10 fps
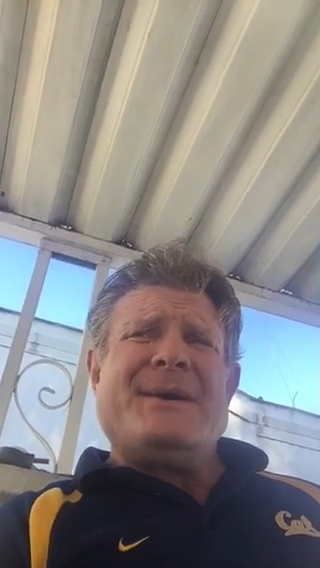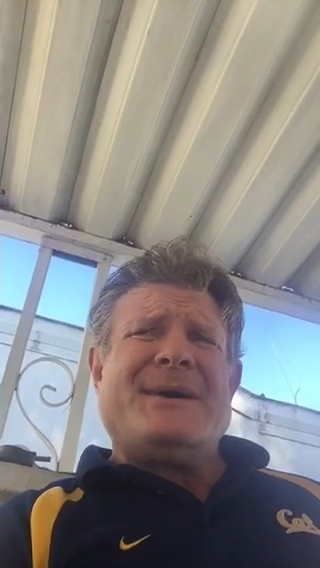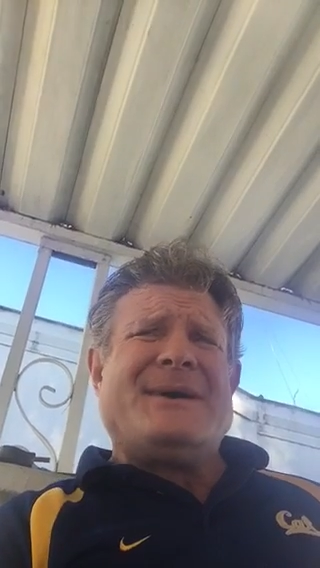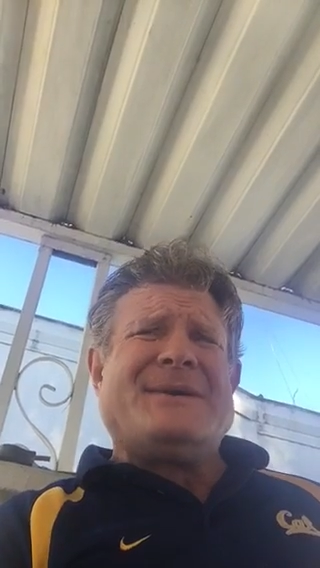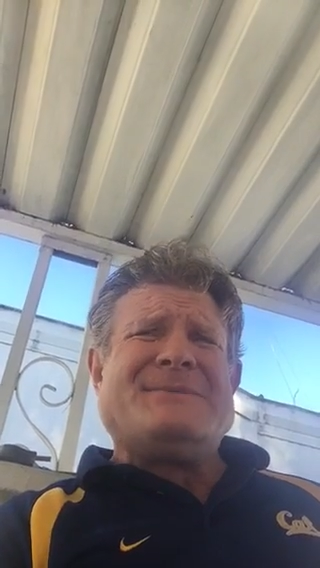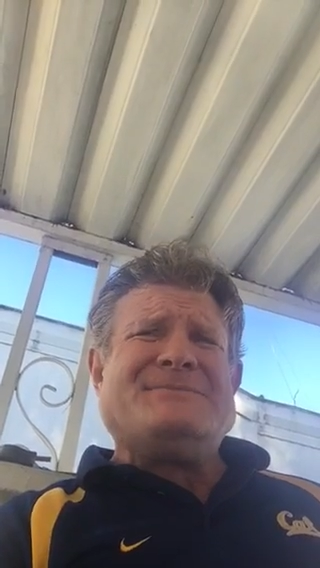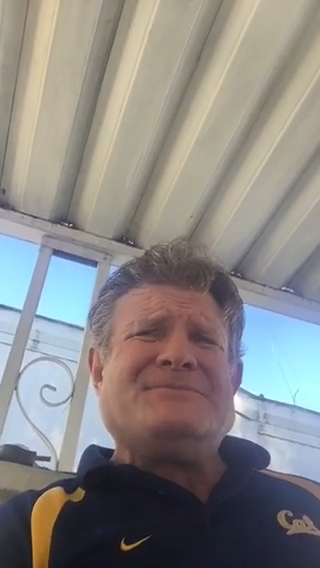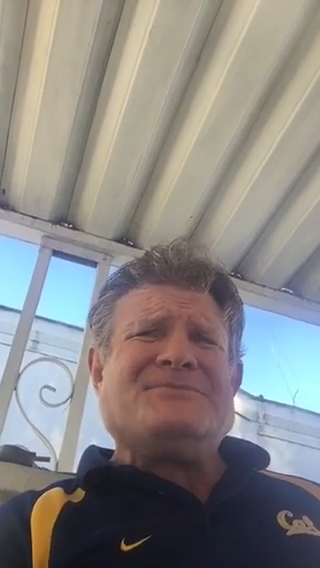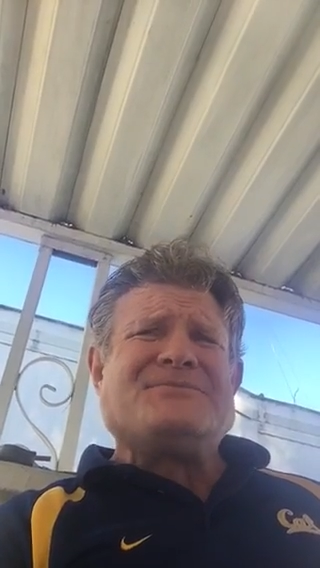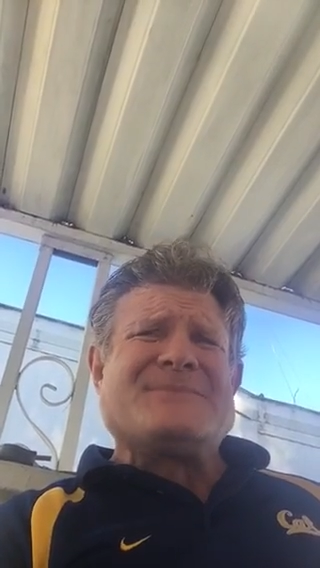Um,
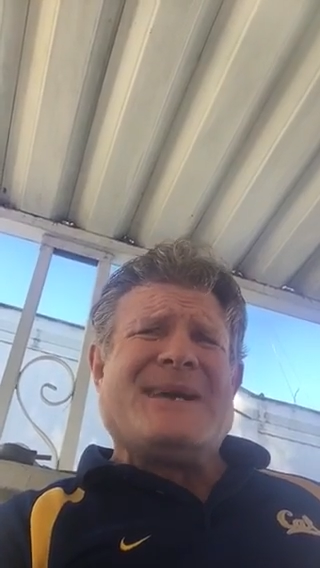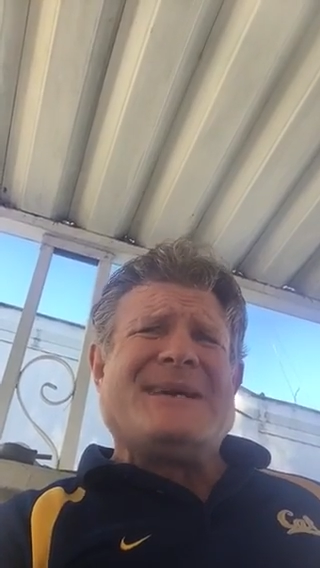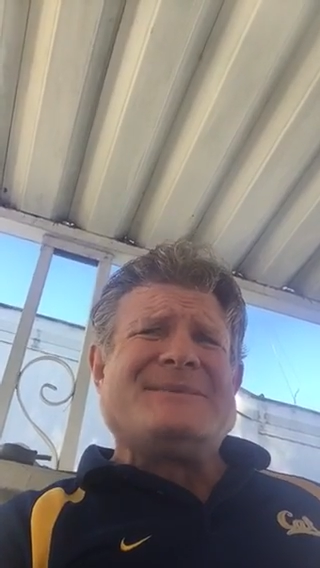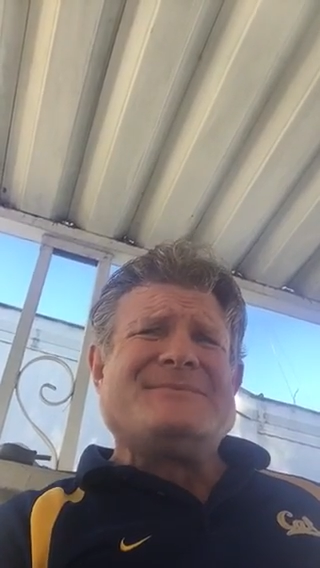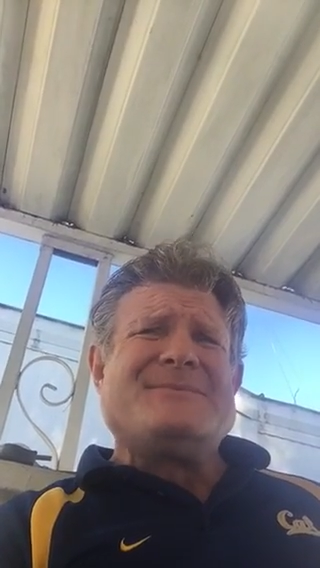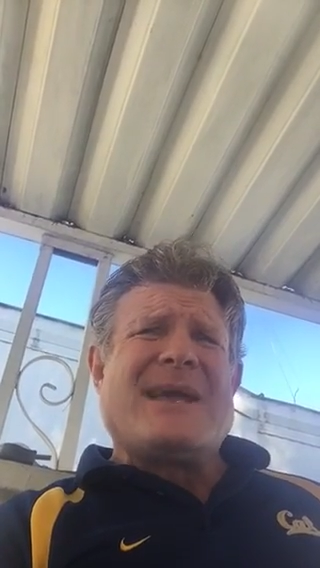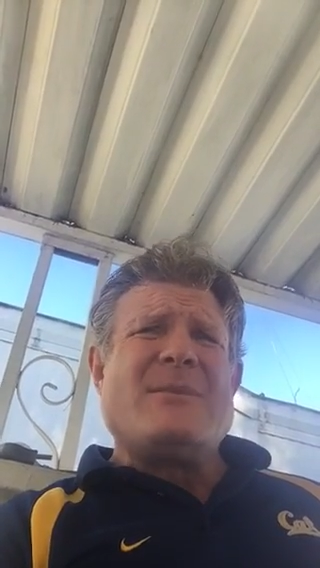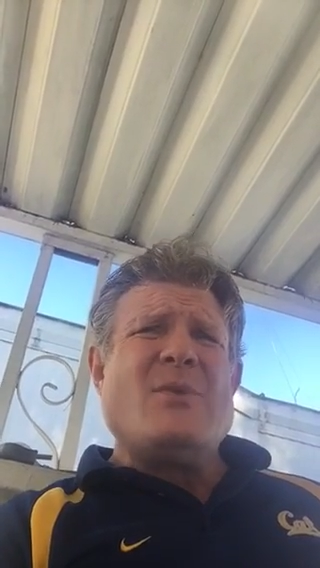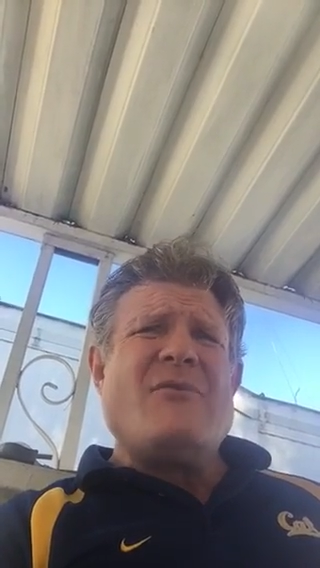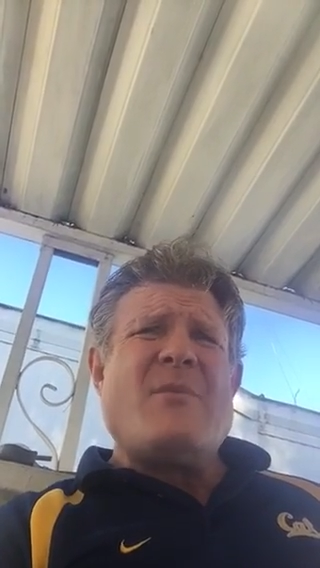yeah, make a
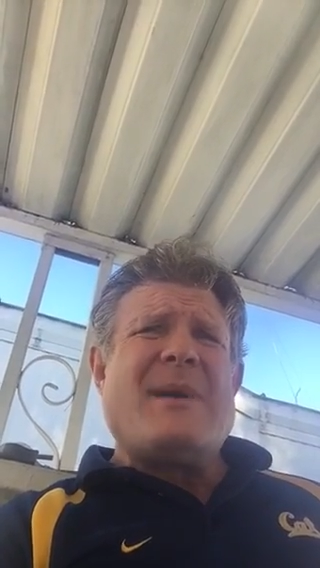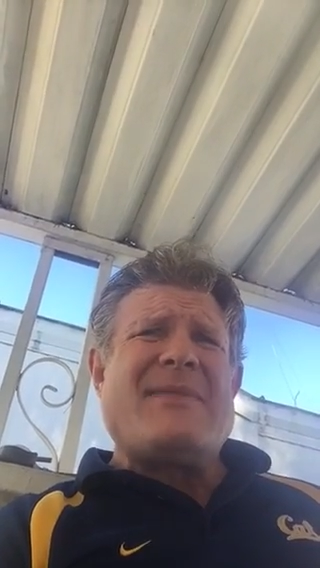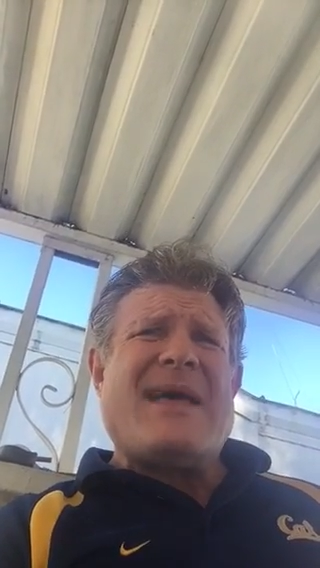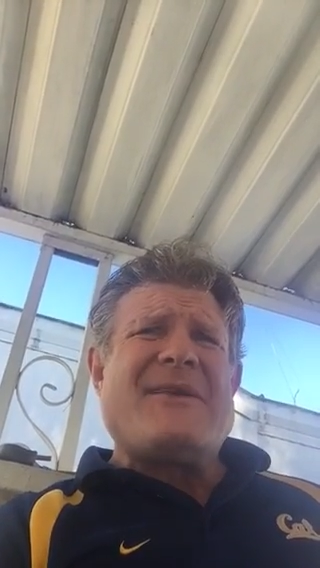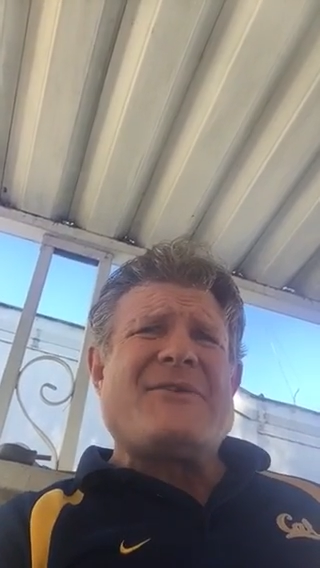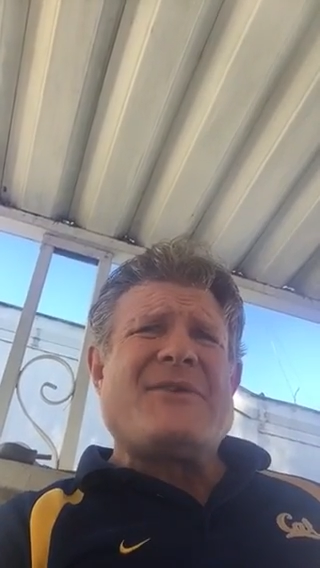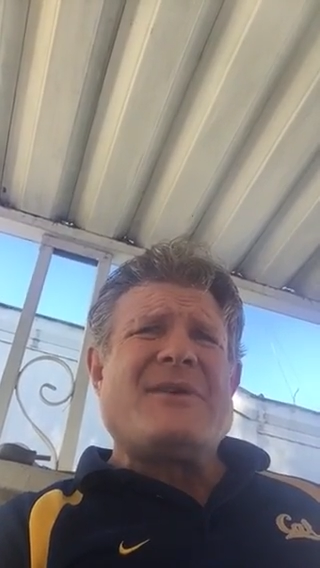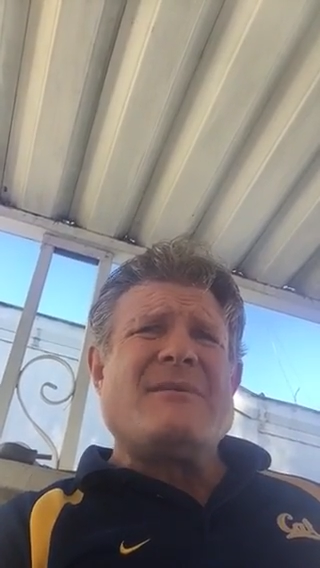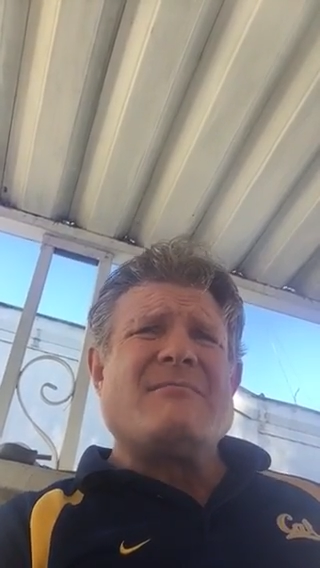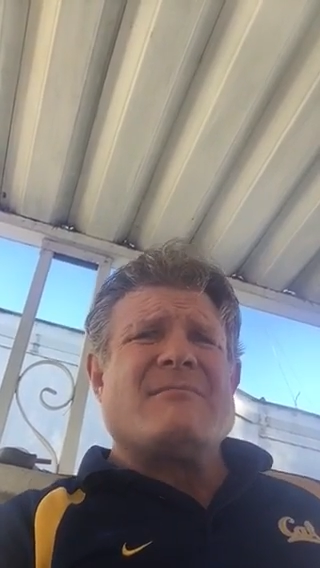movie about that shit.